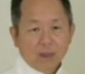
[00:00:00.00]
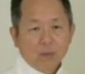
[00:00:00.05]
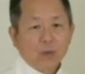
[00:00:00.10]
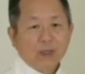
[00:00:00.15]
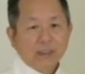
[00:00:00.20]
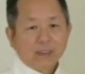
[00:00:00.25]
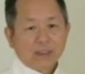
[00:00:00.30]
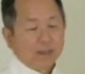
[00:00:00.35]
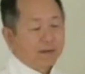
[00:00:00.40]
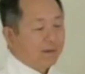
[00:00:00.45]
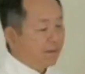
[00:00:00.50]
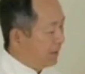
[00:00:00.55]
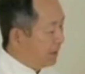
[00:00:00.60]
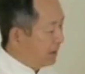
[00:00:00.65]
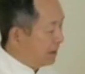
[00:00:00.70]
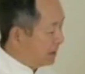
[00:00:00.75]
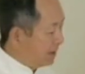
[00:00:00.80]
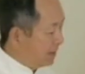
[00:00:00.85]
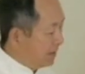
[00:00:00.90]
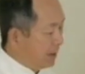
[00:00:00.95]
And what's the
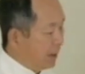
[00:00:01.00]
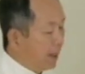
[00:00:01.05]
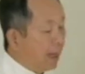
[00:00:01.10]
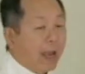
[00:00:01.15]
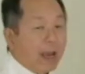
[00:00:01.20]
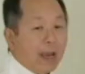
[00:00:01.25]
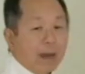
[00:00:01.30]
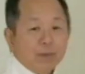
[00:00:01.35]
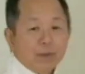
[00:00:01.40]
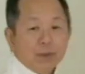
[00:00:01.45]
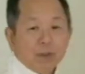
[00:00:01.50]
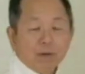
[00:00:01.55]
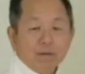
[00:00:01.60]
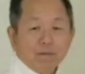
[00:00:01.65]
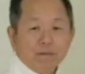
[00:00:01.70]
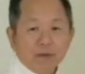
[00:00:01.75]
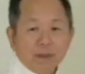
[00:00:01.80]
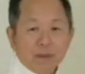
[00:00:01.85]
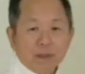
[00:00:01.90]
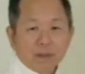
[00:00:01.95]
difference of an embryo
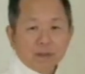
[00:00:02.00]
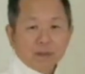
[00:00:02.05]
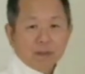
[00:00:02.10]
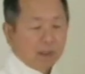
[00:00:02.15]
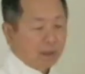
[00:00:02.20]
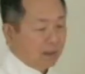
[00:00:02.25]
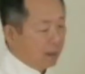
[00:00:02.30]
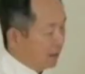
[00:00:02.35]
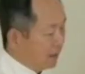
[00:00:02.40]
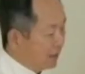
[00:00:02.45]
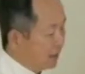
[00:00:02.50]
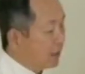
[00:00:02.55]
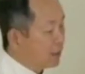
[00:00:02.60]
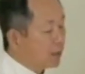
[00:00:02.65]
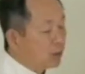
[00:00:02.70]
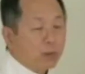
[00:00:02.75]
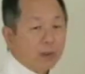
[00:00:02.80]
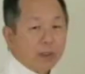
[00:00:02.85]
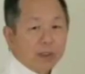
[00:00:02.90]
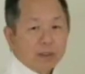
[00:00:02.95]
and fetus?
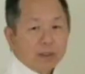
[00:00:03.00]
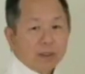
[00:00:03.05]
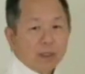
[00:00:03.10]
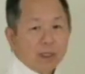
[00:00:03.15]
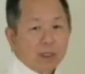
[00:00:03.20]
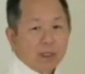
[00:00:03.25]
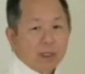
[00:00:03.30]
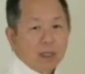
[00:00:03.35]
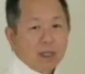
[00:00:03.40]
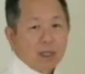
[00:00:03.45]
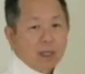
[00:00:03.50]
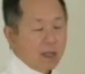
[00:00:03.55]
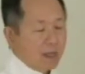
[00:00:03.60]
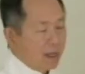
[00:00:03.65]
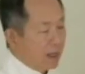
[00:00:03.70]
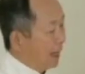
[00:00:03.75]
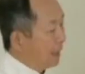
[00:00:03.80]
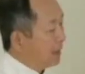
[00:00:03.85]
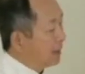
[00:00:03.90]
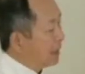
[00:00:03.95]
6 weeks.
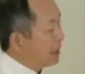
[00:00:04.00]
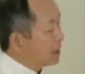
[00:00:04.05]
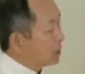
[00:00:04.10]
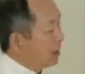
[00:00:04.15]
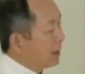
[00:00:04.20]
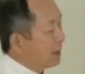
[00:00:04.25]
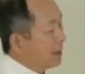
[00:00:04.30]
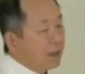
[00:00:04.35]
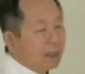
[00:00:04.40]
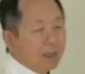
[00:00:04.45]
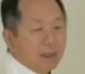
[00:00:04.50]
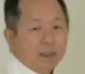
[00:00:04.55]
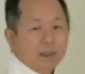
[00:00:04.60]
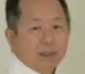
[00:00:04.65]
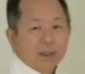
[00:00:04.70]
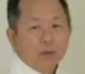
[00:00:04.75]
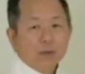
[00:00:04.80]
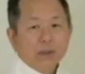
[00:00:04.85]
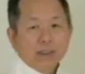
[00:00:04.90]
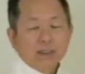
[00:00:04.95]
And this one, in
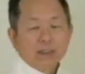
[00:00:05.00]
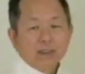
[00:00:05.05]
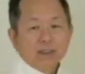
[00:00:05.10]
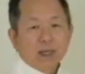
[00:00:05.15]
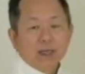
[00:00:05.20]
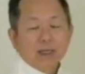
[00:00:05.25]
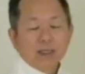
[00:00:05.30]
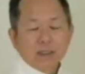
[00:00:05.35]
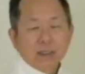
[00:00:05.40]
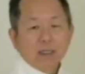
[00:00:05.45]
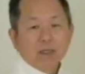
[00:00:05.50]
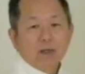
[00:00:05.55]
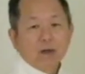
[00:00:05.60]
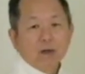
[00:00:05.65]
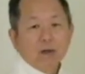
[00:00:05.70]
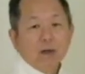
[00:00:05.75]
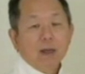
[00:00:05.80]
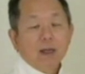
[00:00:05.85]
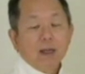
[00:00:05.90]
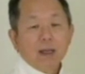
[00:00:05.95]
the Western science, they
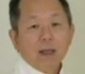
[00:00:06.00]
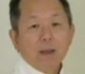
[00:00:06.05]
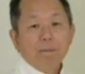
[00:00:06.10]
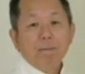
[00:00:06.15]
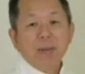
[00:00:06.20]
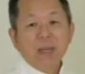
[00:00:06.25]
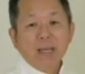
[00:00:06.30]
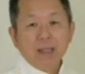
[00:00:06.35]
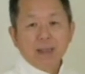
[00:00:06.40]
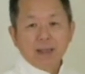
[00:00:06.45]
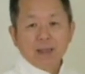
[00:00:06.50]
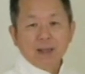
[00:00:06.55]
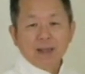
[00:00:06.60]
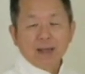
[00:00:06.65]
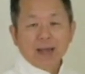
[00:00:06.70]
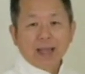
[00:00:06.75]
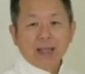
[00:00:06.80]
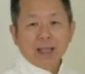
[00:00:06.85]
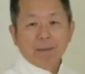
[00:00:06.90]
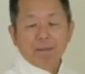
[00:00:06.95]
call a bean,
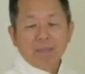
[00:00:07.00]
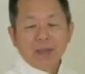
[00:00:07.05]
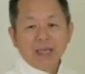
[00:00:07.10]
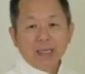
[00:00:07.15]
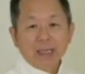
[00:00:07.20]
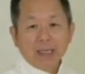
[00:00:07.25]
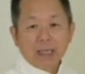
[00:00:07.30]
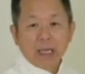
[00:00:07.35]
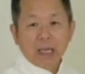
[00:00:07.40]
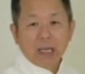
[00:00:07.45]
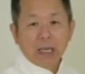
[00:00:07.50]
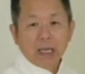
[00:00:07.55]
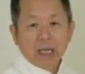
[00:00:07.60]
like a pea.